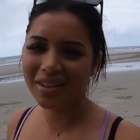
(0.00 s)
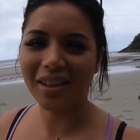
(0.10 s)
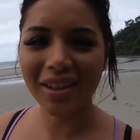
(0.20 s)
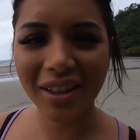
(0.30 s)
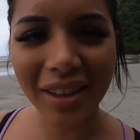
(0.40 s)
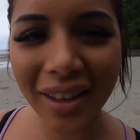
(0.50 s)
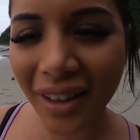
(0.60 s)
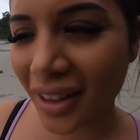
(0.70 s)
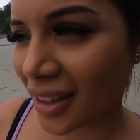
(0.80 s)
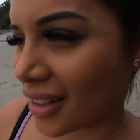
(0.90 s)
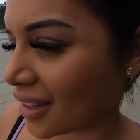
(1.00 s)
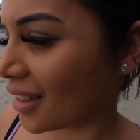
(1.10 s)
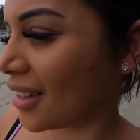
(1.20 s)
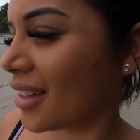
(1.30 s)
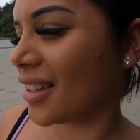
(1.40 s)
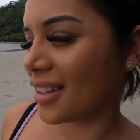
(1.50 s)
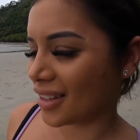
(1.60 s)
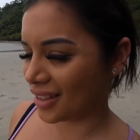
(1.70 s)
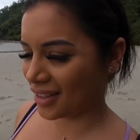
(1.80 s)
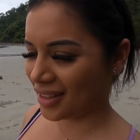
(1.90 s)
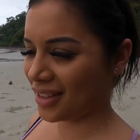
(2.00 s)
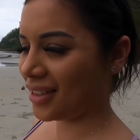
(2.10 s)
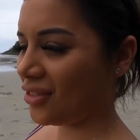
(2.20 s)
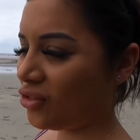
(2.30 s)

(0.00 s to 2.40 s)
So cute. Where's Trini?